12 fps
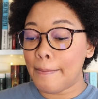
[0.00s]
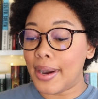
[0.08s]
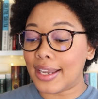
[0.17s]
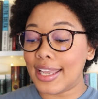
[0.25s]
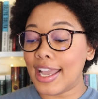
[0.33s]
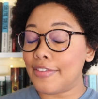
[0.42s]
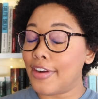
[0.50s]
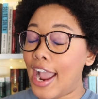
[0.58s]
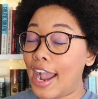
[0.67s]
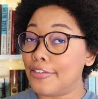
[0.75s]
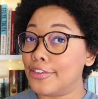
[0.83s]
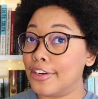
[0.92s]
Pucking Ever
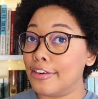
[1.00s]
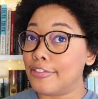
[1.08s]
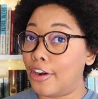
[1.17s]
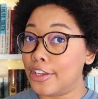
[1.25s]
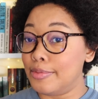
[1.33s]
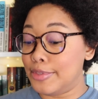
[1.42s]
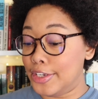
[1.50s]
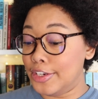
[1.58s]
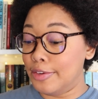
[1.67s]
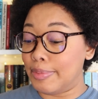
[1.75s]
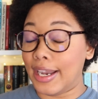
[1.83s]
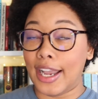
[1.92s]
After, Volume
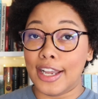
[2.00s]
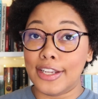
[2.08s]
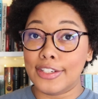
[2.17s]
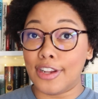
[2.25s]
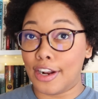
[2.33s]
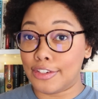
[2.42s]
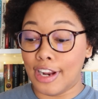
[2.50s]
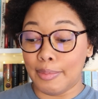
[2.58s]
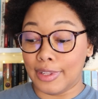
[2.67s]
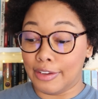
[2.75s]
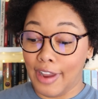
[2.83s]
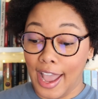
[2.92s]
2 by Dr.
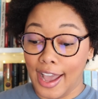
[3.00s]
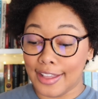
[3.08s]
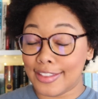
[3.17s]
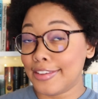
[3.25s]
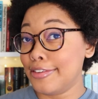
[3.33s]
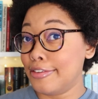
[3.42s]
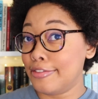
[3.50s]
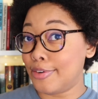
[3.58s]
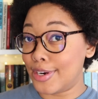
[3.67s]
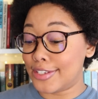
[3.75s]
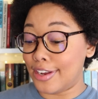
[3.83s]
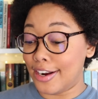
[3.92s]
Emily Rath,
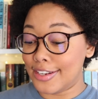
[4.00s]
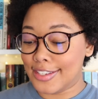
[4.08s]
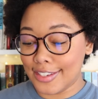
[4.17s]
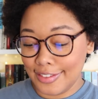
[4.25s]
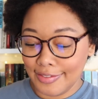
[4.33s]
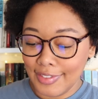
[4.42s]
4 stars.